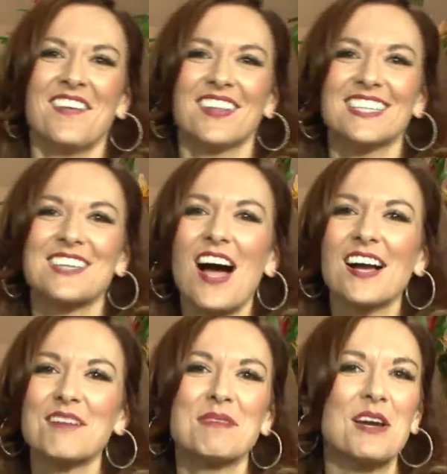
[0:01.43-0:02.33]
Well, a
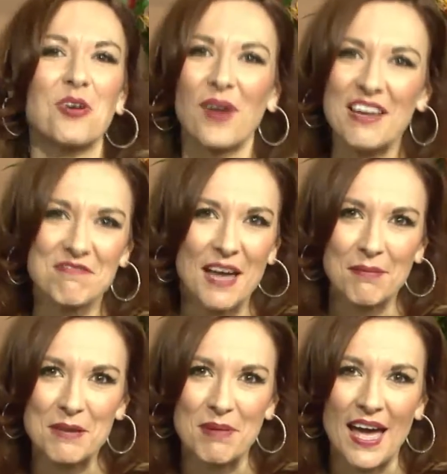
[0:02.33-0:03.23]
dog can be a great
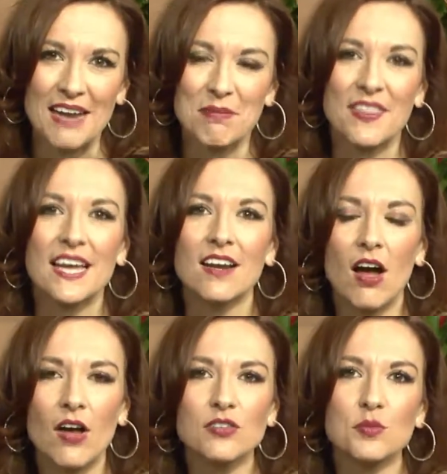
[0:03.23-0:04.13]
family pet, but they can
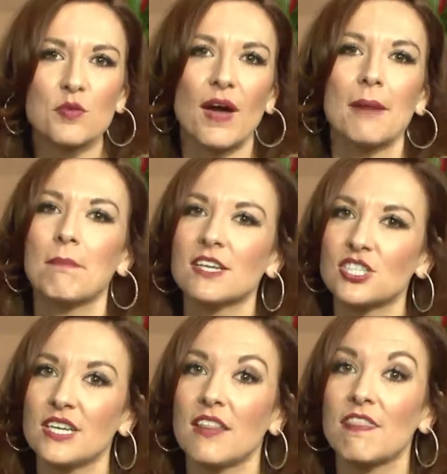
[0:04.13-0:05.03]
also provide
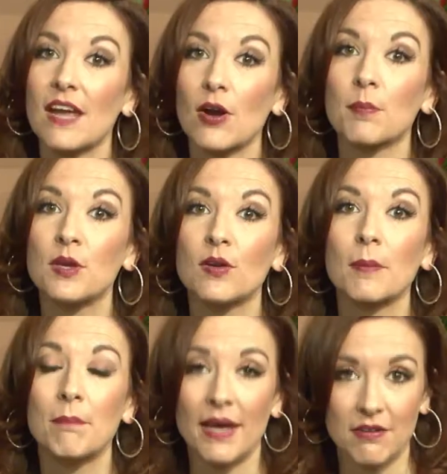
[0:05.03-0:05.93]
much-needed
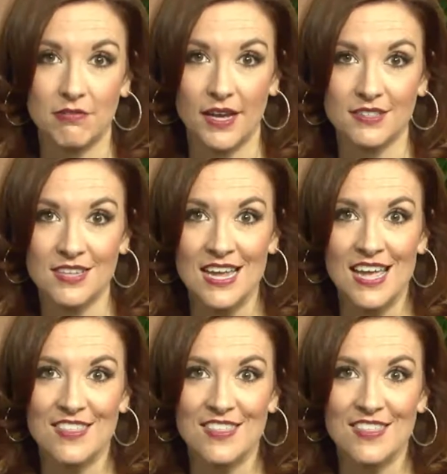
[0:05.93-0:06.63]
therapeutic benefits.